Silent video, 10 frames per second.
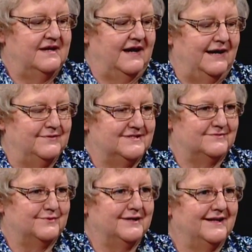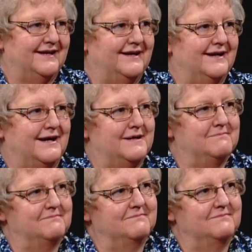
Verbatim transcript: I was really um,